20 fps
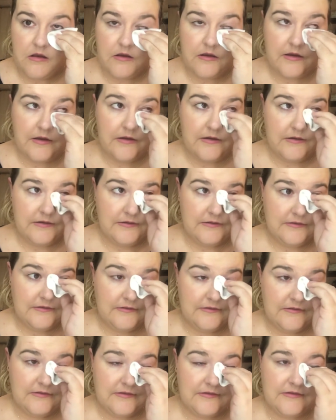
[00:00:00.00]

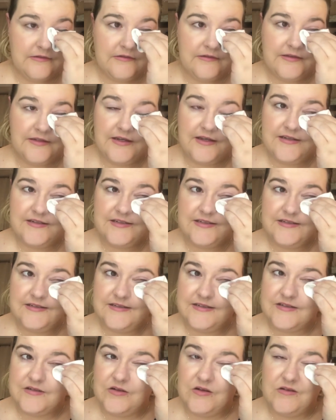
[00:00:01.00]
And the
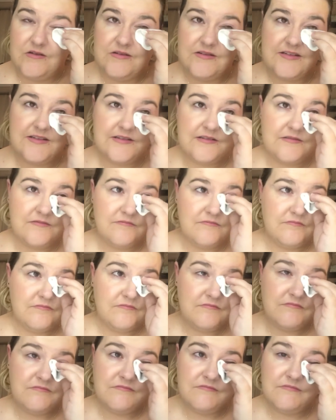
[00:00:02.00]
Essence cost
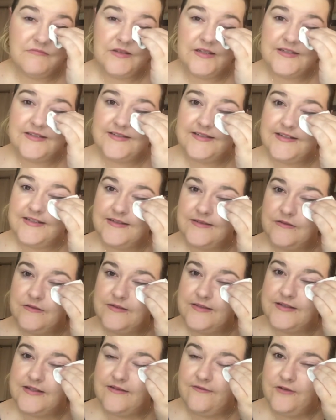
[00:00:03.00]
like $6 or
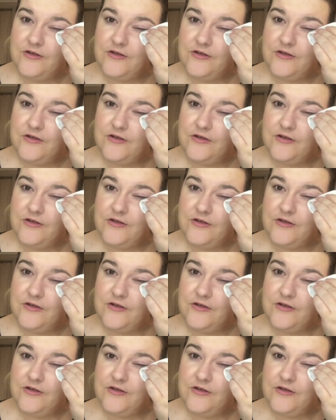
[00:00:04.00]
$7.